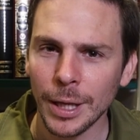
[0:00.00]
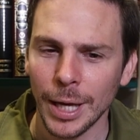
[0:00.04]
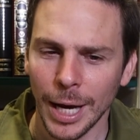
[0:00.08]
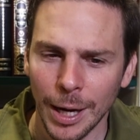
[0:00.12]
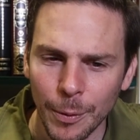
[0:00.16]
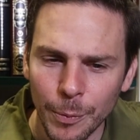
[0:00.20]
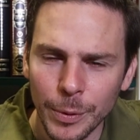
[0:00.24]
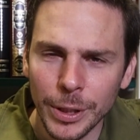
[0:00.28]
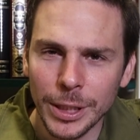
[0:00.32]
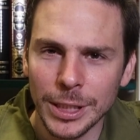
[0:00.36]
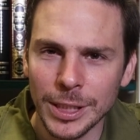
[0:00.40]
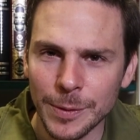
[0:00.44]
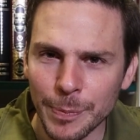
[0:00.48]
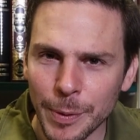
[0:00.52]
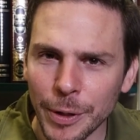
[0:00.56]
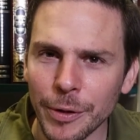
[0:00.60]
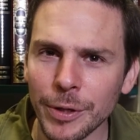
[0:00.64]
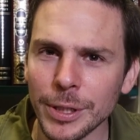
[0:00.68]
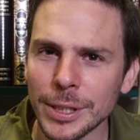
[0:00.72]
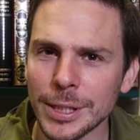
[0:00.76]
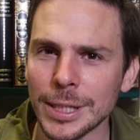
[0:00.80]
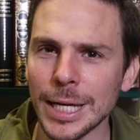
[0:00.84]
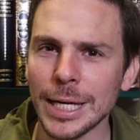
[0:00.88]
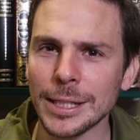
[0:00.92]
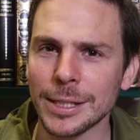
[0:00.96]
And we
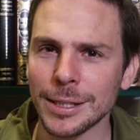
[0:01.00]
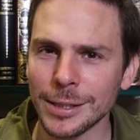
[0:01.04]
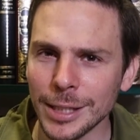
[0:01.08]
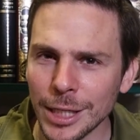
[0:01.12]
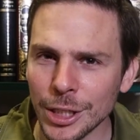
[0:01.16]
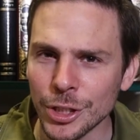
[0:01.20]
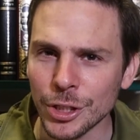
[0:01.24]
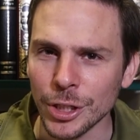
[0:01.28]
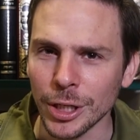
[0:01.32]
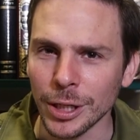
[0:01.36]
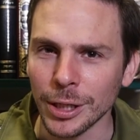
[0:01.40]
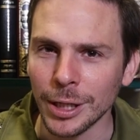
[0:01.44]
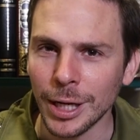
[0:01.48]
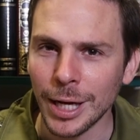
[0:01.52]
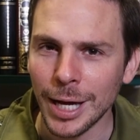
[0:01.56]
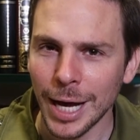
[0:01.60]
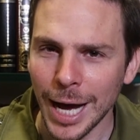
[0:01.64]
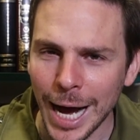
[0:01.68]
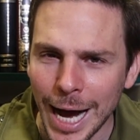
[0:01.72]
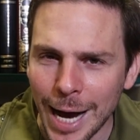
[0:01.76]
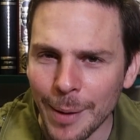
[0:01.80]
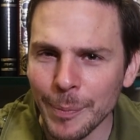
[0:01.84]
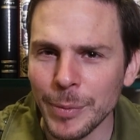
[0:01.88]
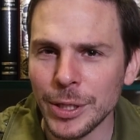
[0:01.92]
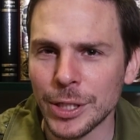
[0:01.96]
experienced as a nation.
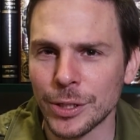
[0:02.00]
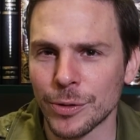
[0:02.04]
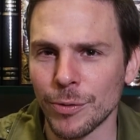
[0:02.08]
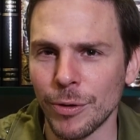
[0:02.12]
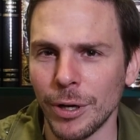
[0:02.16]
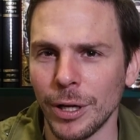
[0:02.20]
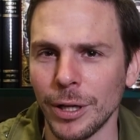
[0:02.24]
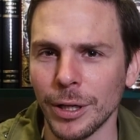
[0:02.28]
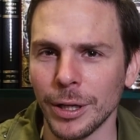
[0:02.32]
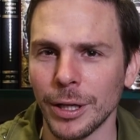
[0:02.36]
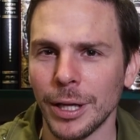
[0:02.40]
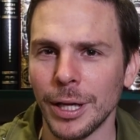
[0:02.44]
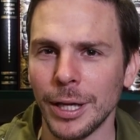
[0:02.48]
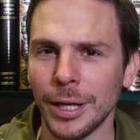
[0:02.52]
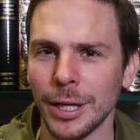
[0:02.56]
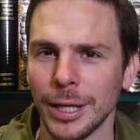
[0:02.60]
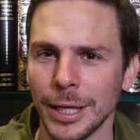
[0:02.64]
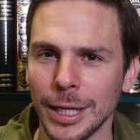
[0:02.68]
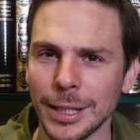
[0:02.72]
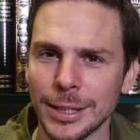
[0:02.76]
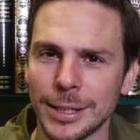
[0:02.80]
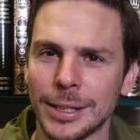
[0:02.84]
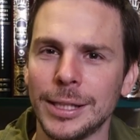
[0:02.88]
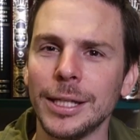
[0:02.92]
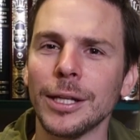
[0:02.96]
Am Yisrael
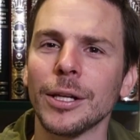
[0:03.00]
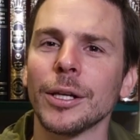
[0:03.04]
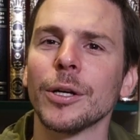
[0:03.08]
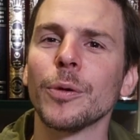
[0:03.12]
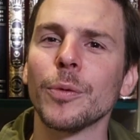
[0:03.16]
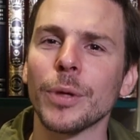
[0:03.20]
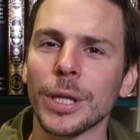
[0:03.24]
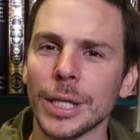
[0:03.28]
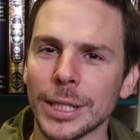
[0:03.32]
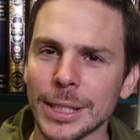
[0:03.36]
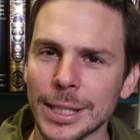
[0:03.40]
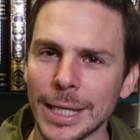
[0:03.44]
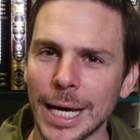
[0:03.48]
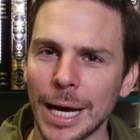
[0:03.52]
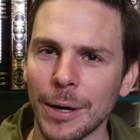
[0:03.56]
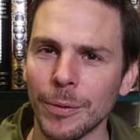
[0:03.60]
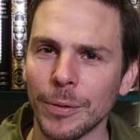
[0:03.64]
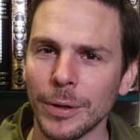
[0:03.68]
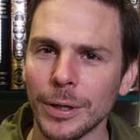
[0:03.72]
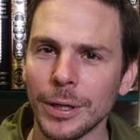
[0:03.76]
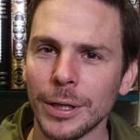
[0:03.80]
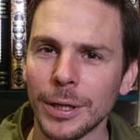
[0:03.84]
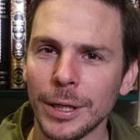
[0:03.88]
is dealing with this now.